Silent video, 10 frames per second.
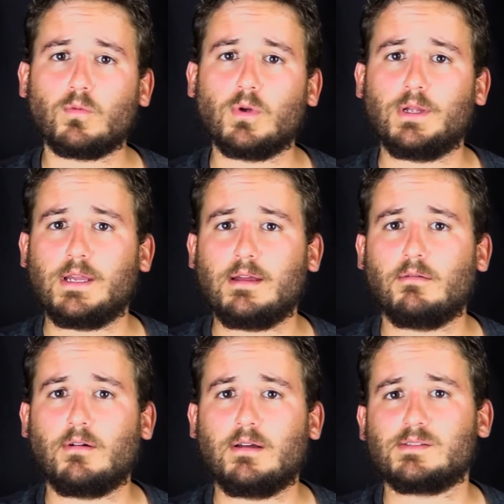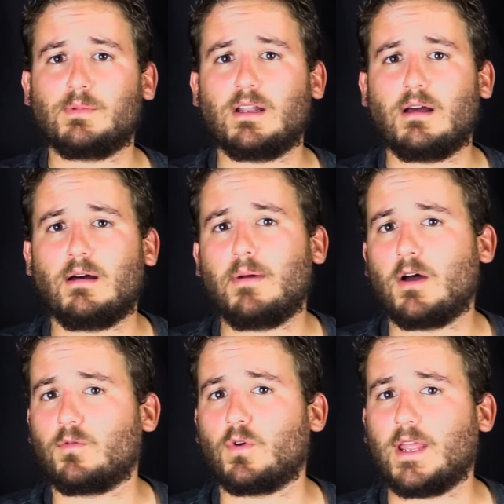We spent
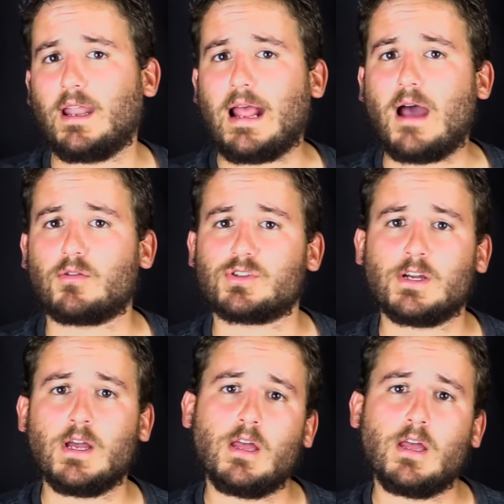about 48 hours